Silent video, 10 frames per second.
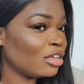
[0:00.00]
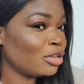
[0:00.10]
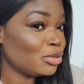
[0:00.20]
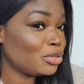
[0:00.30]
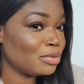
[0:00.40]

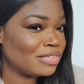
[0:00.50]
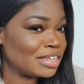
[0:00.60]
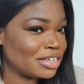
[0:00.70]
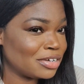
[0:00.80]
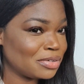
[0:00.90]
YouTube
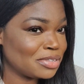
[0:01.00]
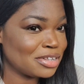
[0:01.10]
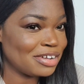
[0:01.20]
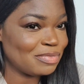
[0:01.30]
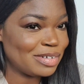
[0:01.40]
video,
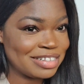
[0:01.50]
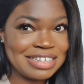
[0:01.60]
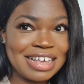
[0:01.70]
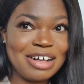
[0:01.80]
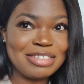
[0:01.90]
so we'll
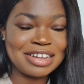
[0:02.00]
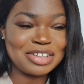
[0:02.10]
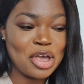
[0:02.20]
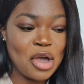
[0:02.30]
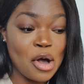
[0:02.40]
see how that
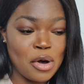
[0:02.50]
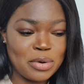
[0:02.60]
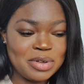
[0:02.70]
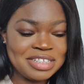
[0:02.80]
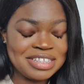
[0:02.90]

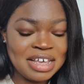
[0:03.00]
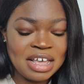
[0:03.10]
goes.